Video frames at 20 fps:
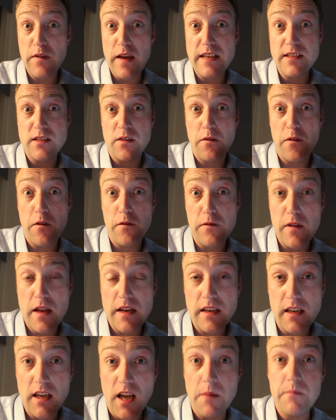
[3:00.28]
phase of the
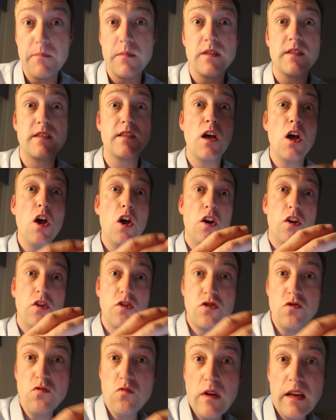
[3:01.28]
incumbents
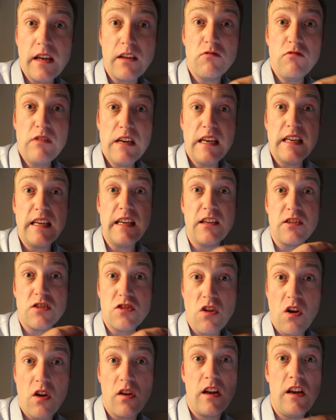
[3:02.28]
doing really
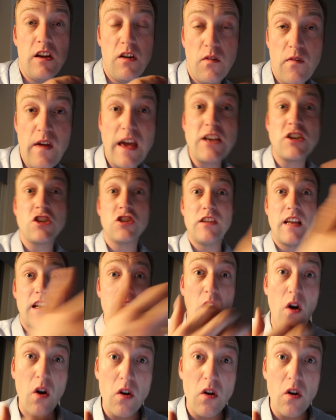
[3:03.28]
internal innovation and